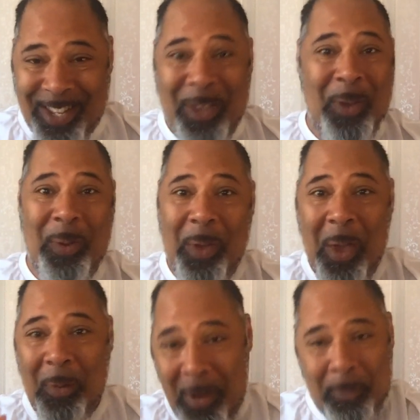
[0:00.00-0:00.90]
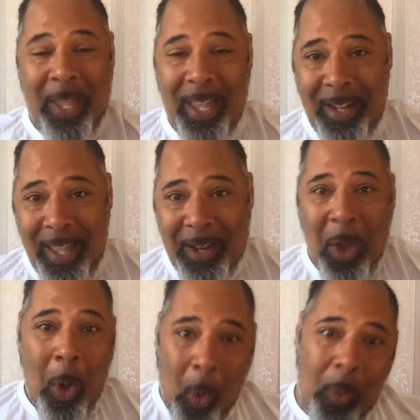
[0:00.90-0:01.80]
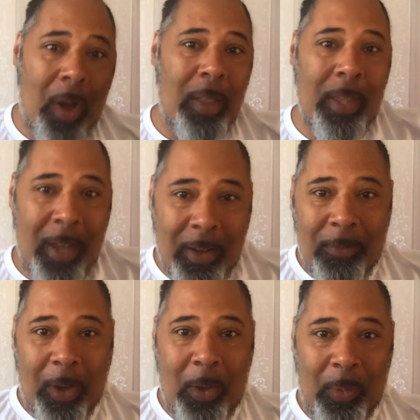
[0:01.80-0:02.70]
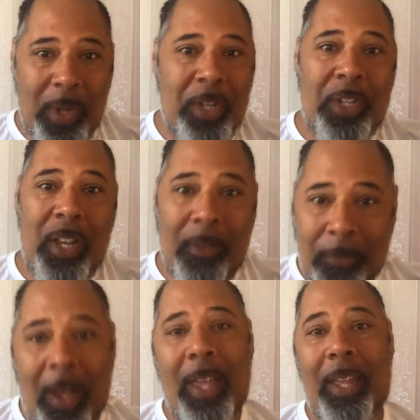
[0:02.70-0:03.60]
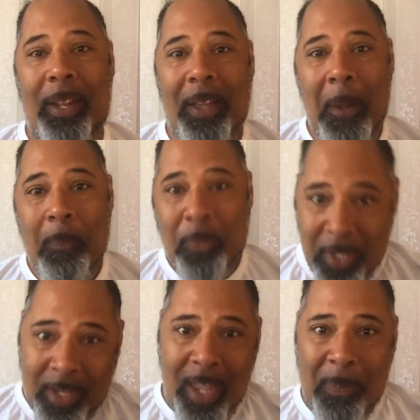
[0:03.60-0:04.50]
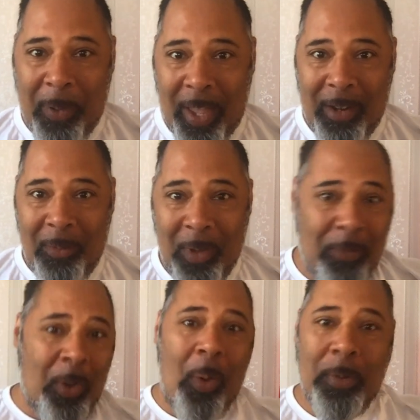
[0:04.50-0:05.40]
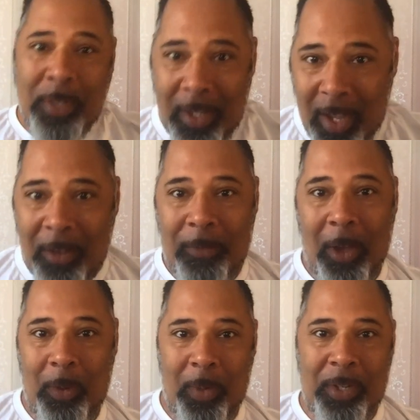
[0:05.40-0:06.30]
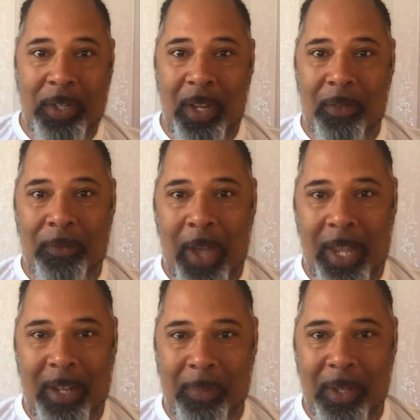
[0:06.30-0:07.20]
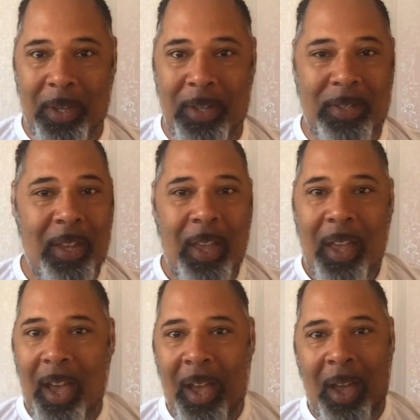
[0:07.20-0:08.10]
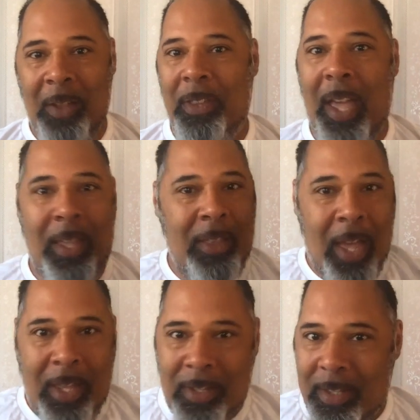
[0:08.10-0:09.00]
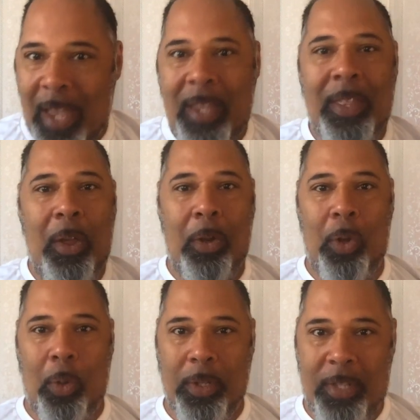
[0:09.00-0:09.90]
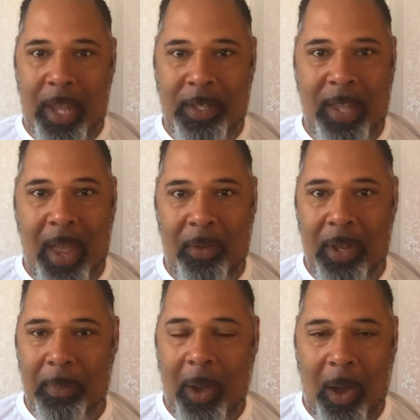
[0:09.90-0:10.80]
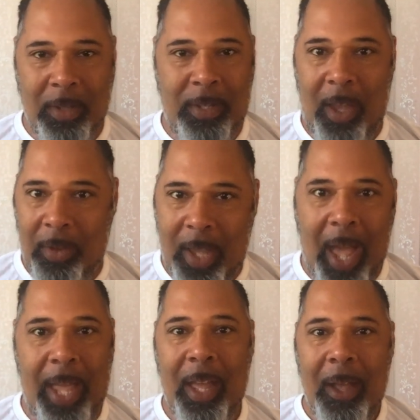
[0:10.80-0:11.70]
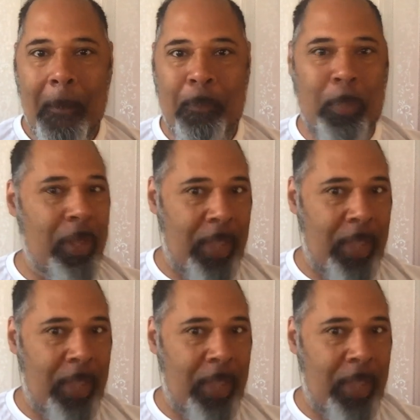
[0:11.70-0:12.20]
to repeal it? Or are they going to vote with Sinn Féin to keep it? Well, of course, they're going to vote with Sinn Féin because they say they're a non-sectarian party, okay, but